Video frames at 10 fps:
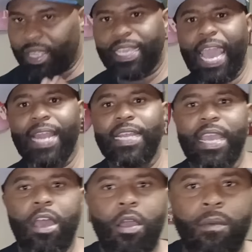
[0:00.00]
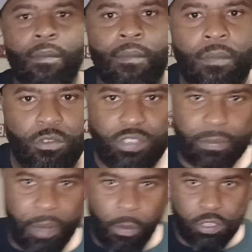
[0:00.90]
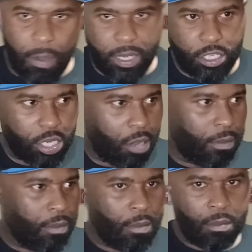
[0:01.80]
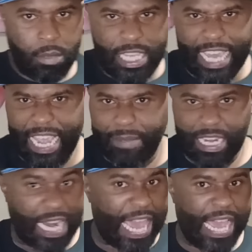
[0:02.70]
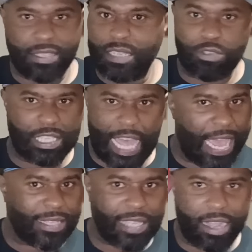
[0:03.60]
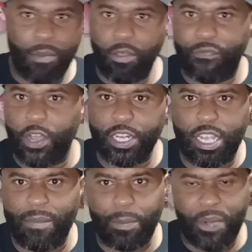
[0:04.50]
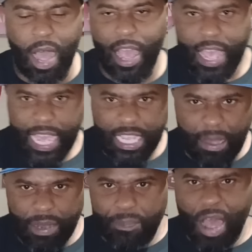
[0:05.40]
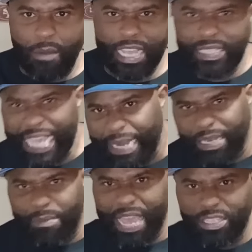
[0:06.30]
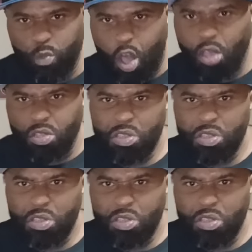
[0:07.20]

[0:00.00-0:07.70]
Goddamn, you see Bubbles coming to jump. He came in last, he was last like a motherfucker to come in the pod. He come in the pod with that same dumb ass walk.